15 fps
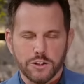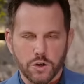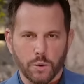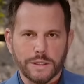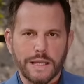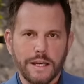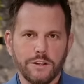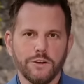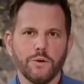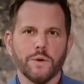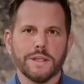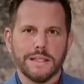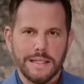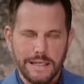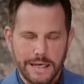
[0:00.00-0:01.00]
So, what they do
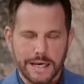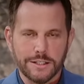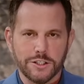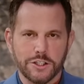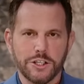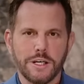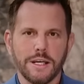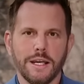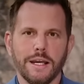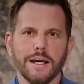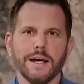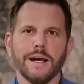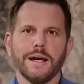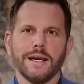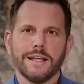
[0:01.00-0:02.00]
with ESG
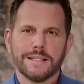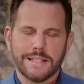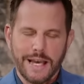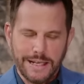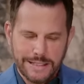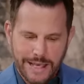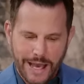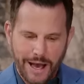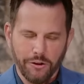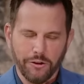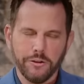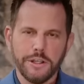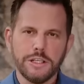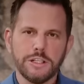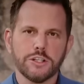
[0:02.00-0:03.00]
is they
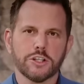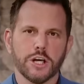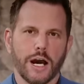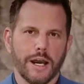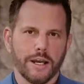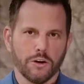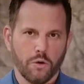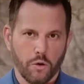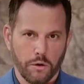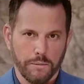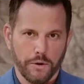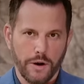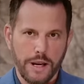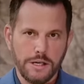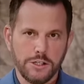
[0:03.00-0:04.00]
tell these giant
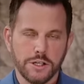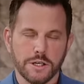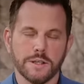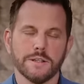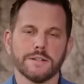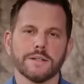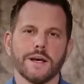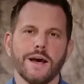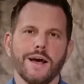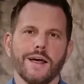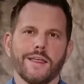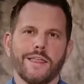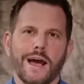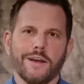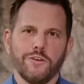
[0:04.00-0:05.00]
corporations
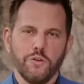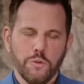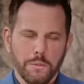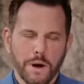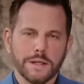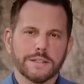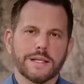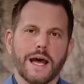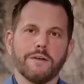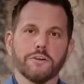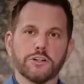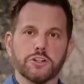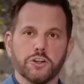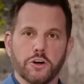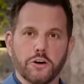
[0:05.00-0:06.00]
that you must have
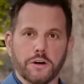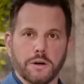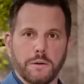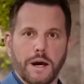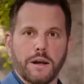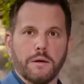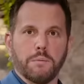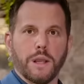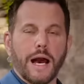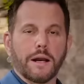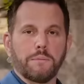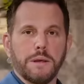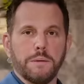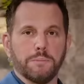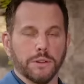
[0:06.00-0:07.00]
a certain amount of
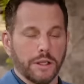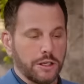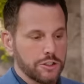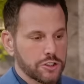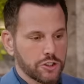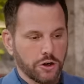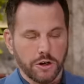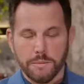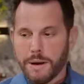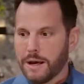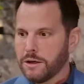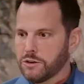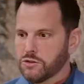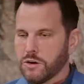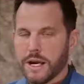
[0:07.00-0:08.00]
black people and a certain
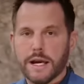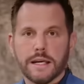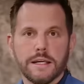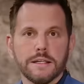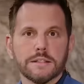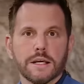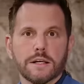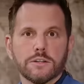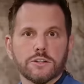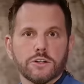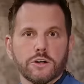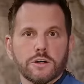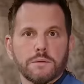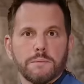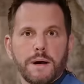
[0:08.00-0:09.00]
amount of trannies and a
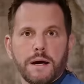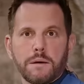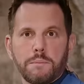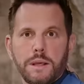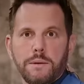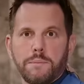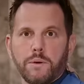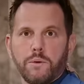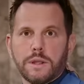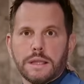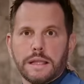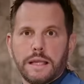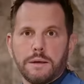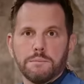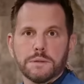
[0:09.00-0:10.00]
certain amount of people with
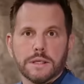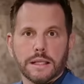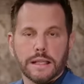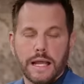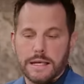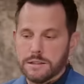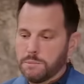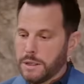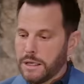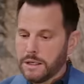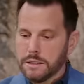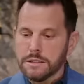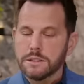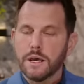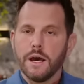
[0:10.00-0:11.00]
limps and
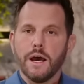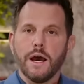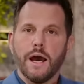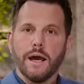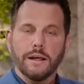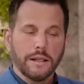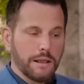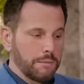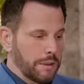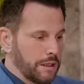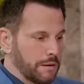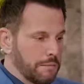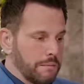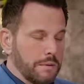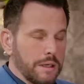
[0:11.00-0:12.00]
lesbians and give
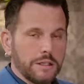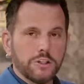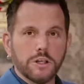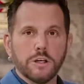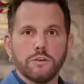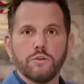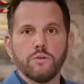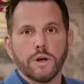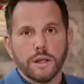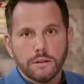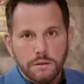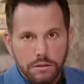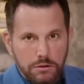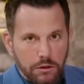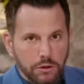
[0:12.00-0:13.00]
me a midget who
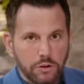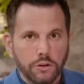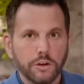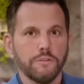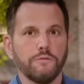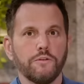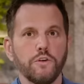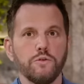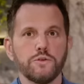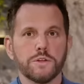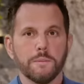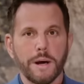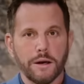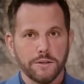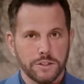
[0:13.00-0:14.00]
is a little
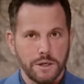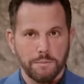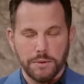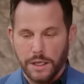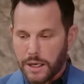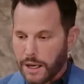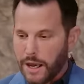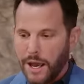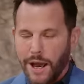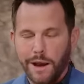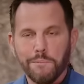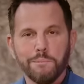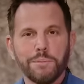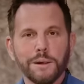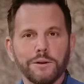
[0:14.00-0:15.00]
confused about something
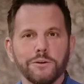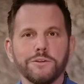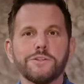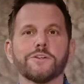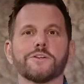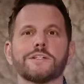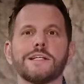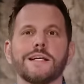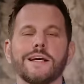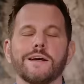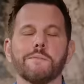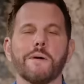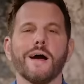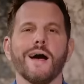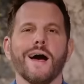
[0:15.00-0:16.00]
and build your
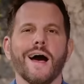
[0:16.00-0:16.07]
team.